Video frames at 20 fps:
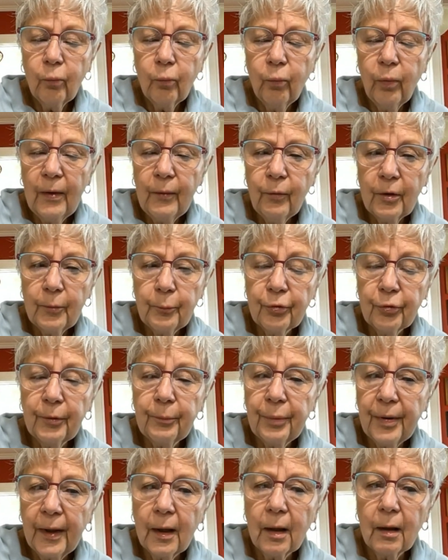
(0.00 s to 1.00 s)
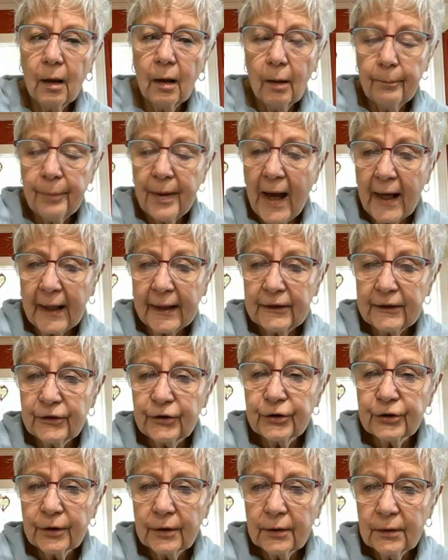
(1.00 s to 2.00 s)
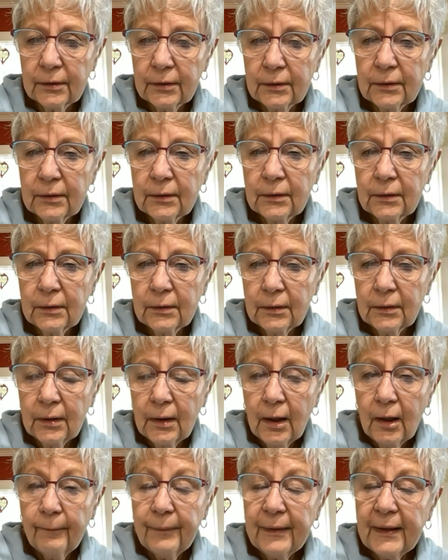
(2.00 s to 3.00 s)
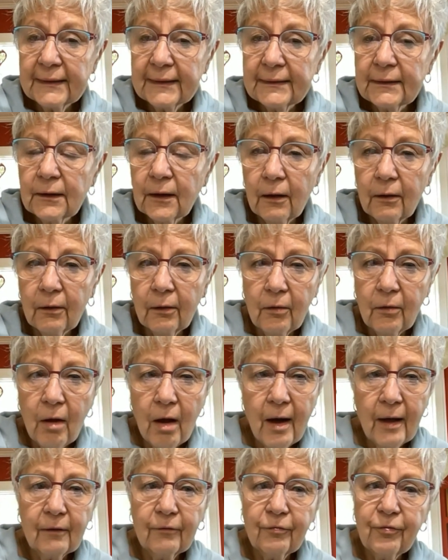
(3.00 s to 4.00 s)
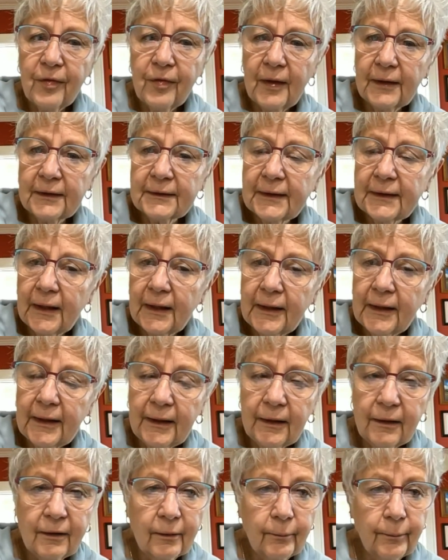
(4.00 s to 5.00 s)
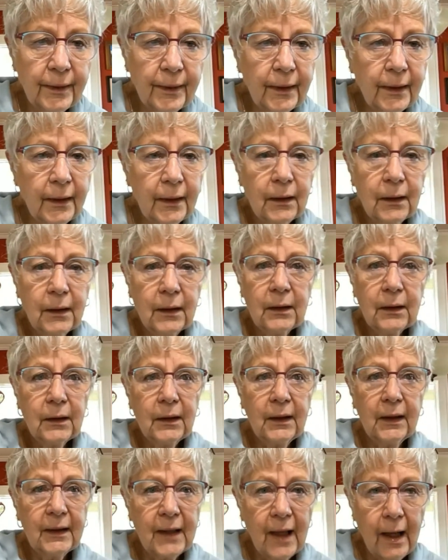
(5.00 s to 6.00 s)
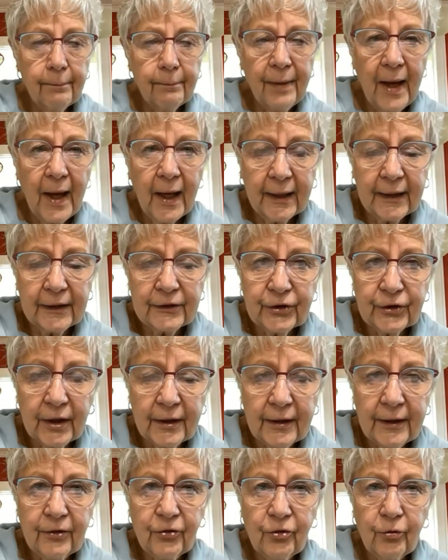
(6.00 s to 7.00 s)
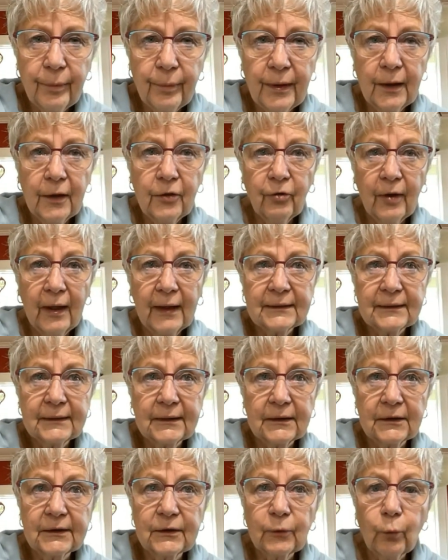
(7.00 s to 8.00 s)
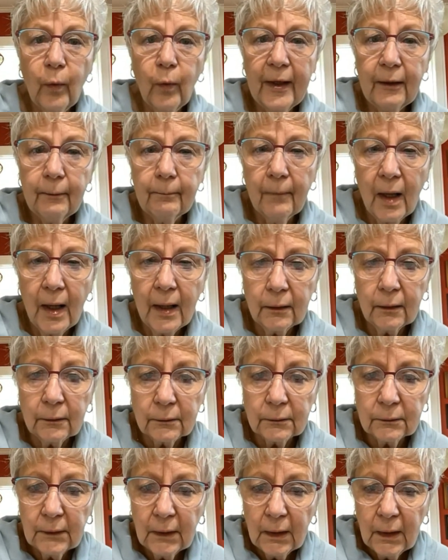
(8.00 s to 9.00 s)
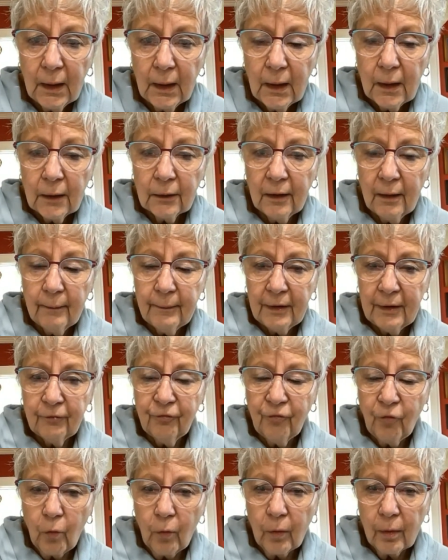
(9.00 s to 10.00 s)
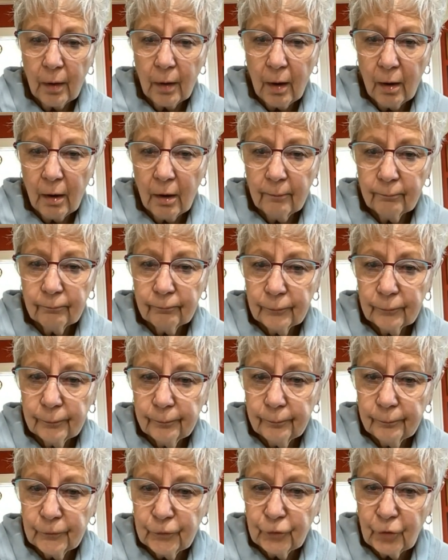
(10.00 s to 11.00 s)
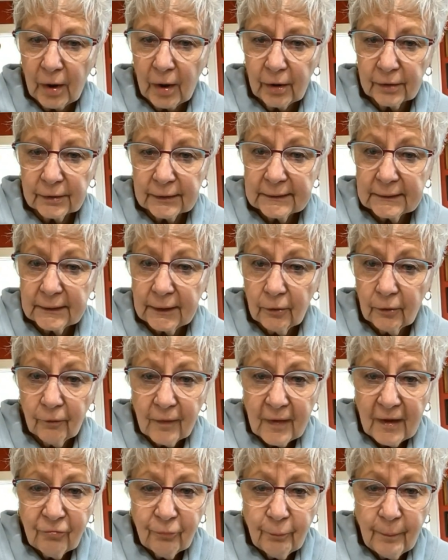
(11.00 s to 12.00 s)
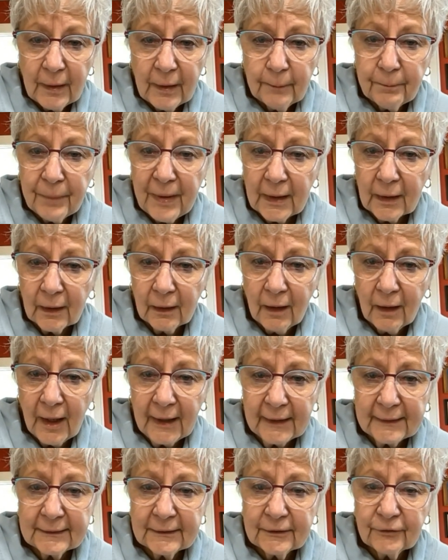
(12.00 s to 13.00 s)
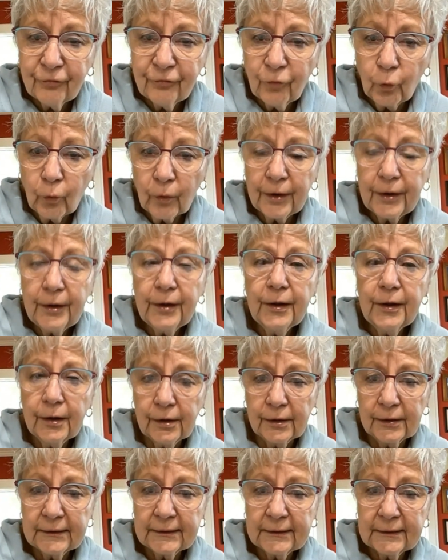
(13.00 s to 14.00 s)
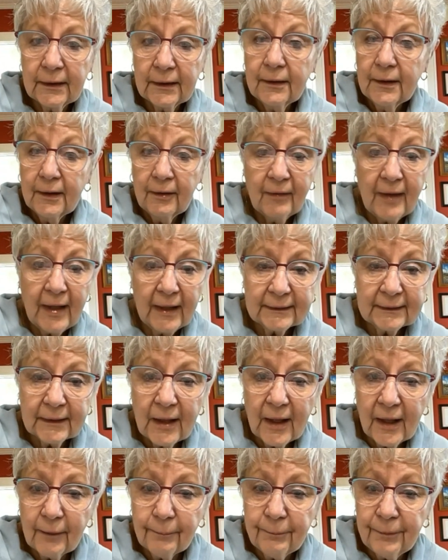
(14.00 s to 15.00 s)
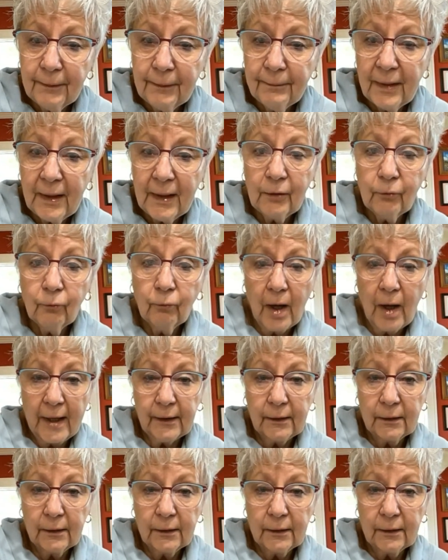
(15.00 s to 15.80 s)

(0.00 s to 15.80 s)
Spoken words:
We would prepare a package because there are a lot of things need to be in that package that need to be addressed. There's the weight mile limit for truckers. They've been penalized for years. That's got to be made right.